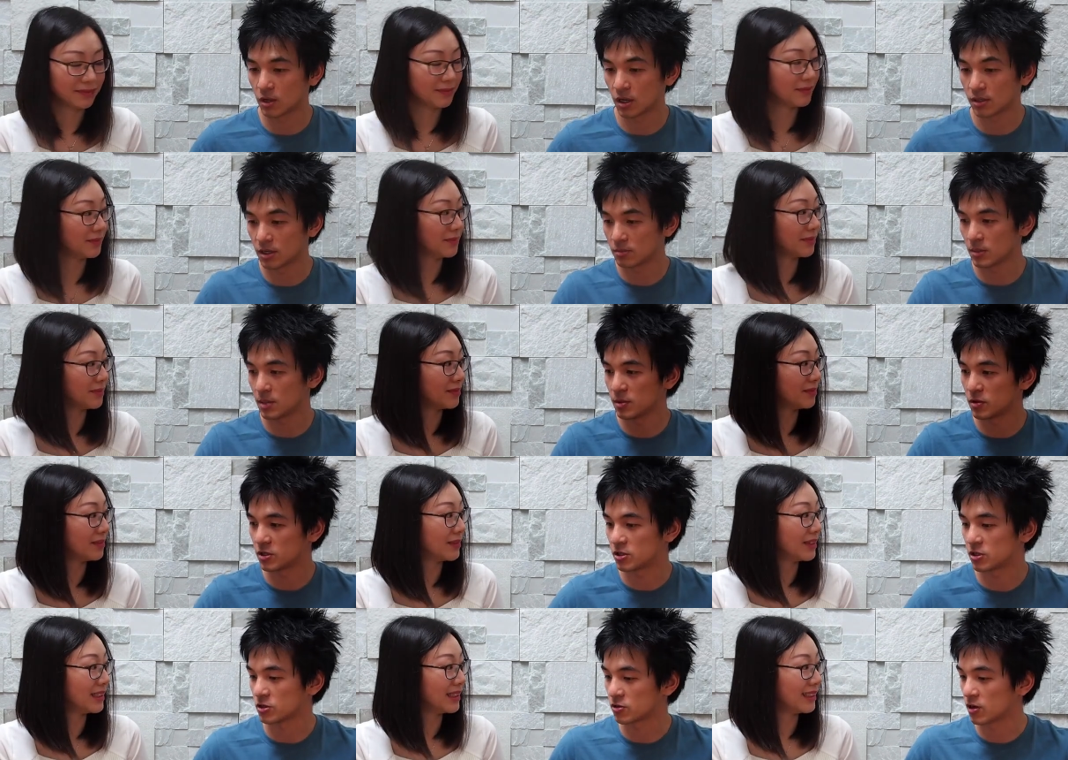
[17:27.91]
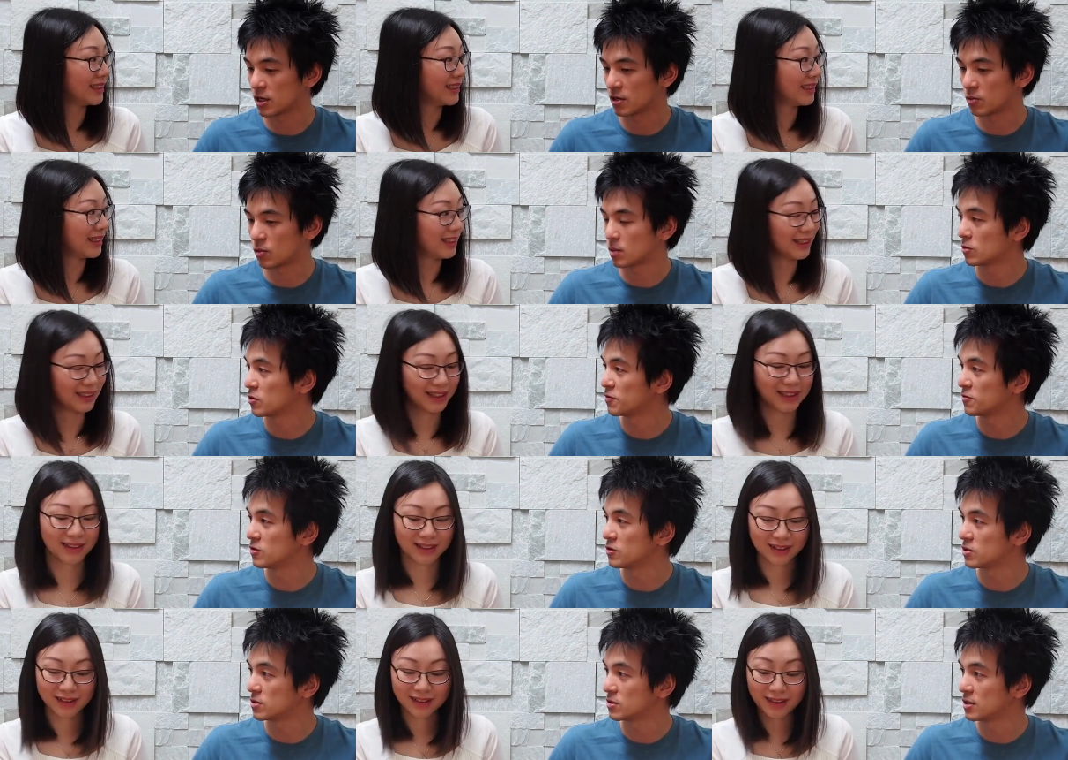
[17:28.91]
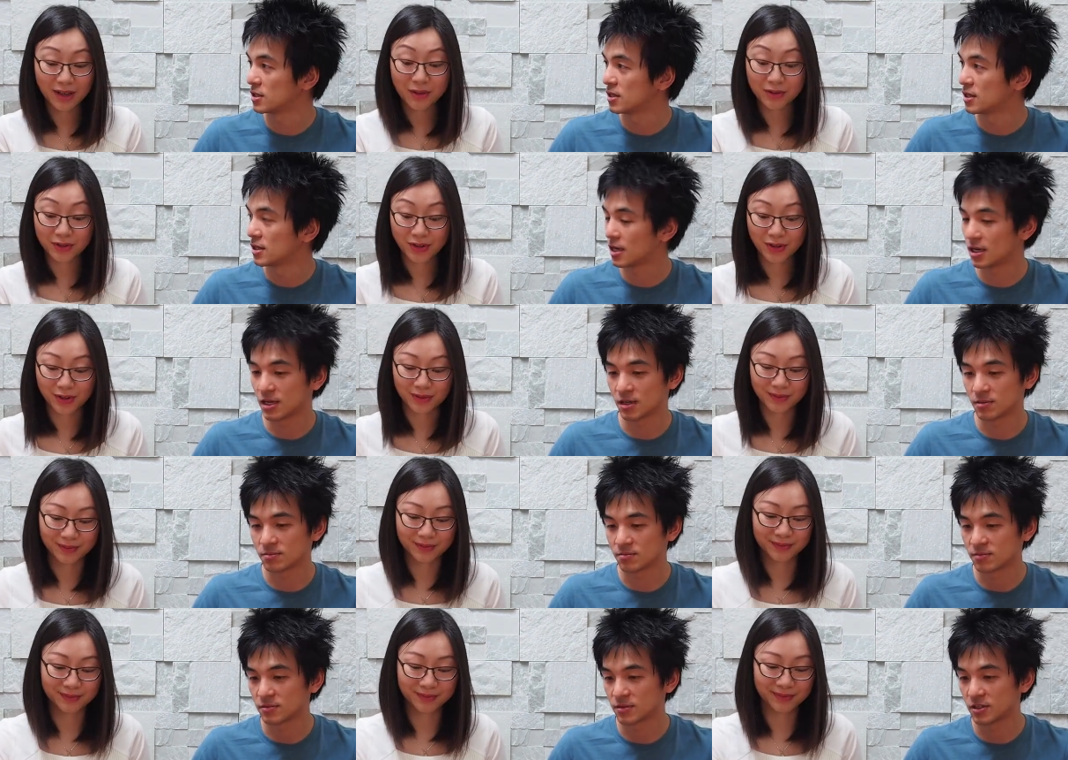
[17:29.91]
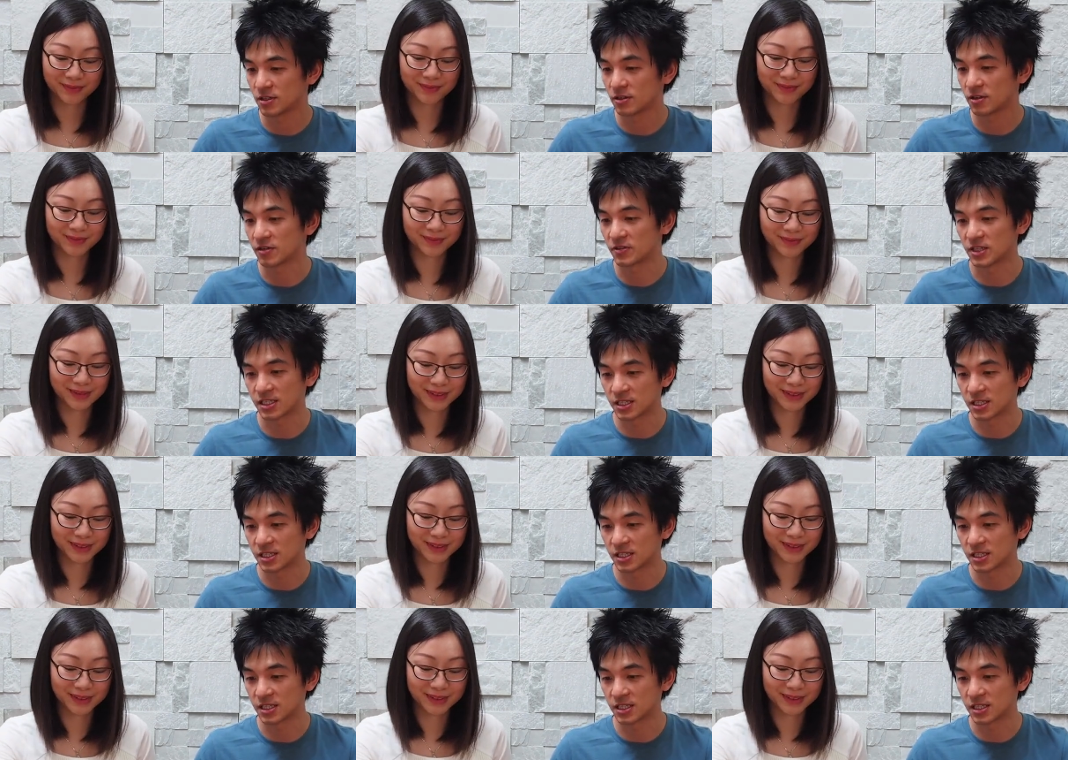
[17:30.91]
Speaker 1: I think maybe we should just try one more infusion. Yeah, sure. Um, you know, if this is